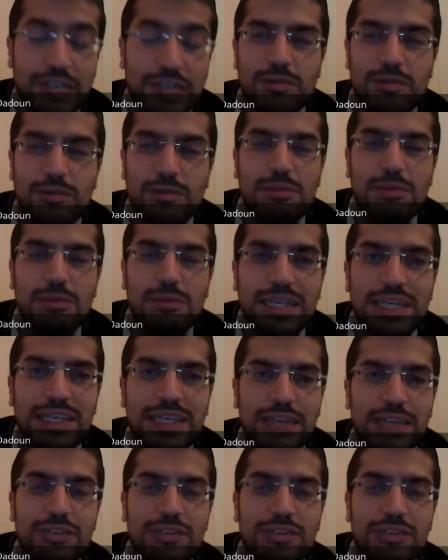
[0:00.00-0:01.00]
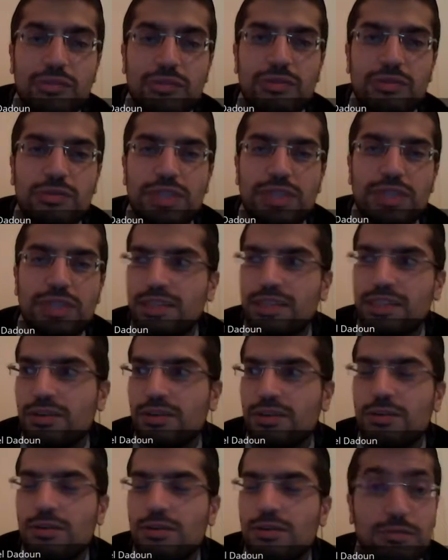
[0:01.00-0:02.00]
Right? They got all the money and
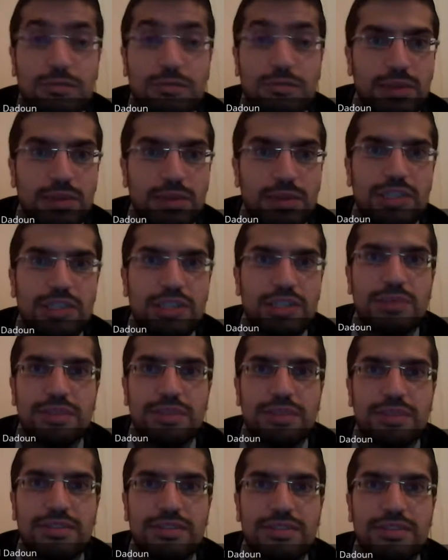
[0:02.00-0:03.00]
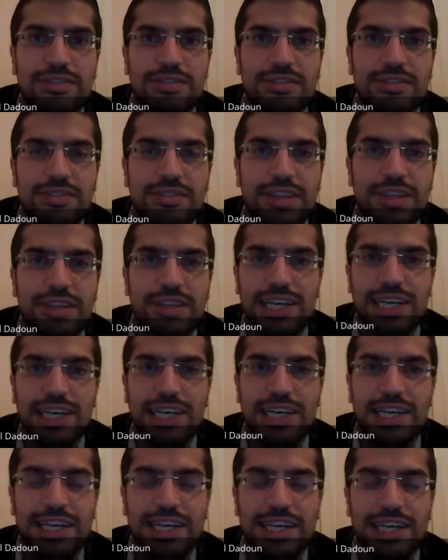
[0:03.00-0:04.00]
the jewelry and the gold from the
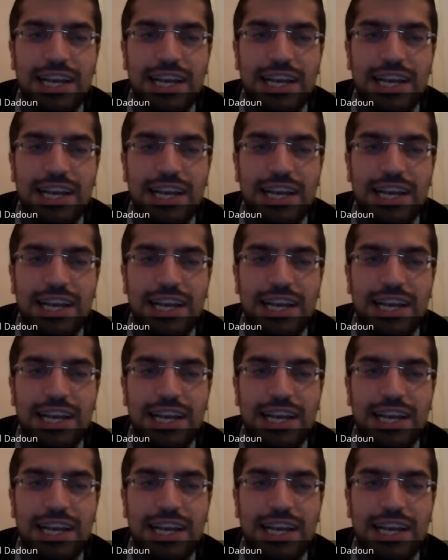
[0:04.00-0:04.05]
Egyptians.